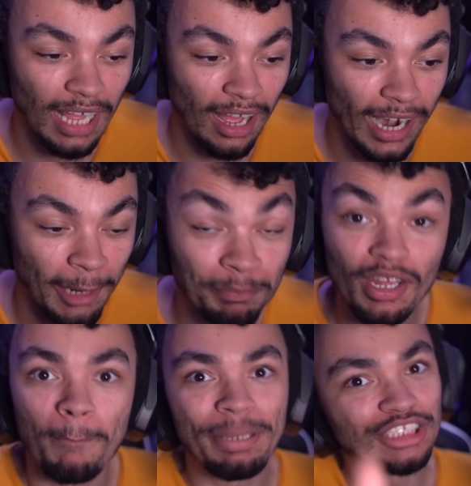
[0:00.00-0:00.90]
Alright.
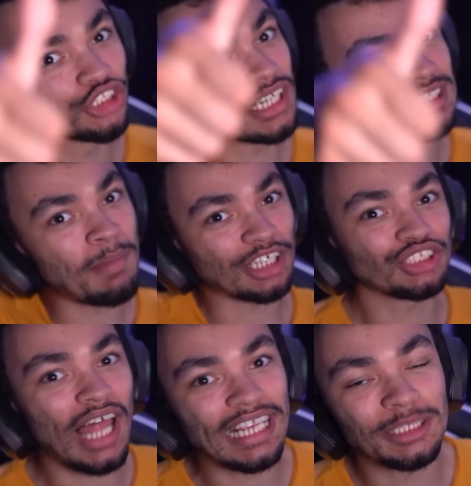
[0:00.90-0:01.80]
Be sure to smash
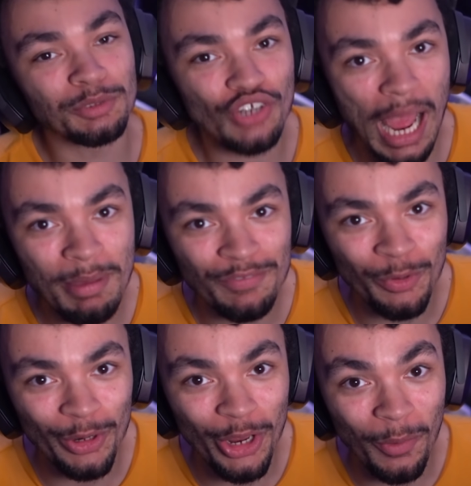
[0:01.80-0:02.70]
like, subscribe if
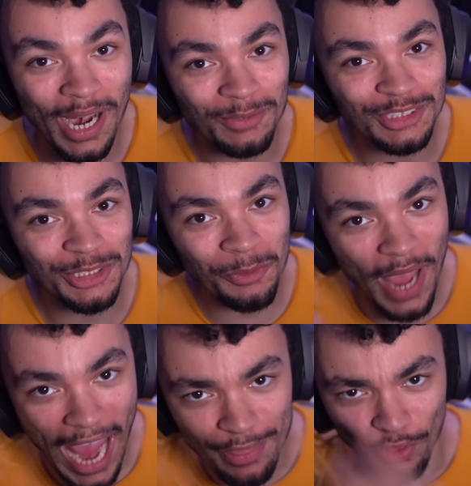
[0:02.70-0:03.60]
you're new, and I'll see you
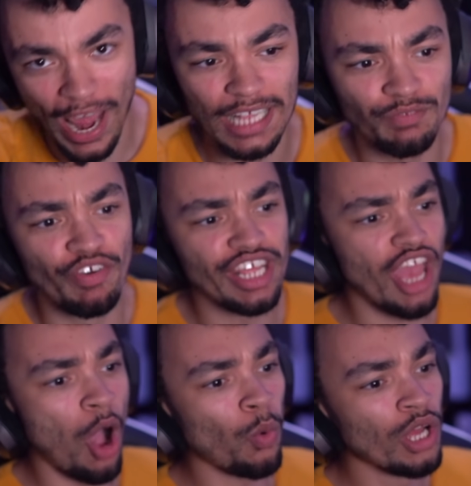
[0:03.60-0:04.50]
in the next
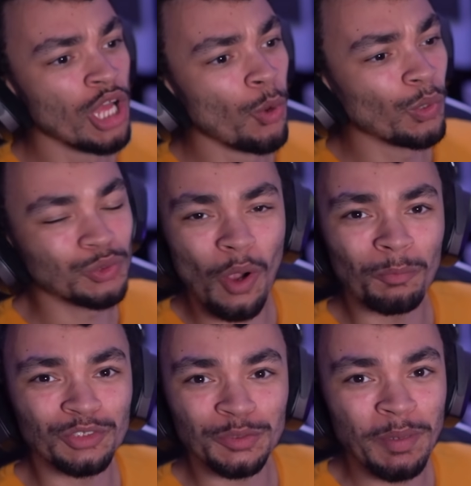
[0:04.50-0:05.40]
video, which
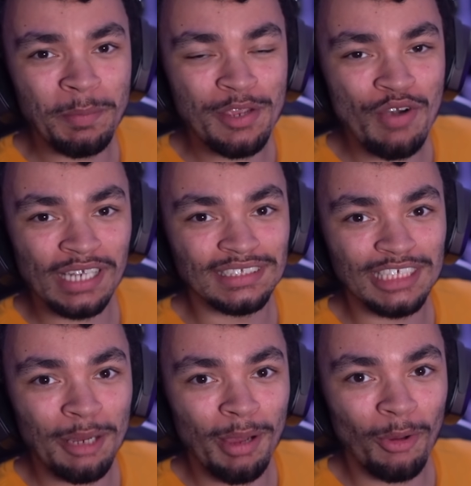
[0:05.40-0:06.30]
won't just be me
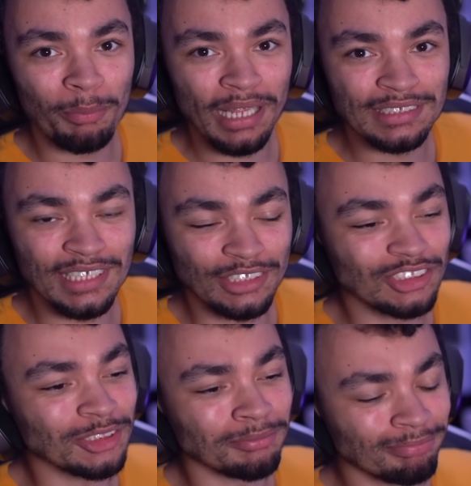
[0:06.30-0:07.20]
ranting about
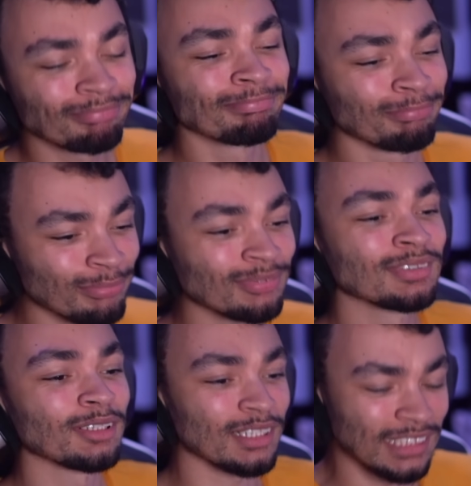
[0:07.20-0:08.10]
PlayStation.
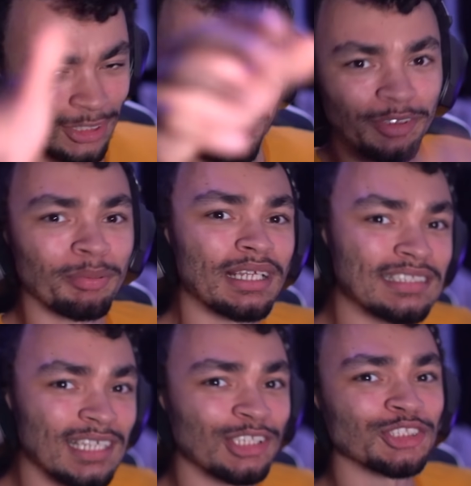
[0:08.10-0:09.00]
Because I love your
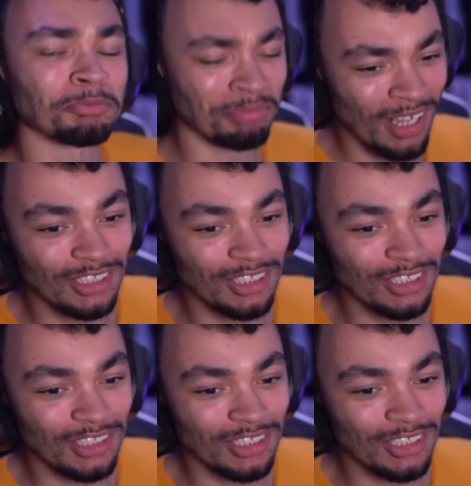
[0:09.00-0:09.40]
PlayStation.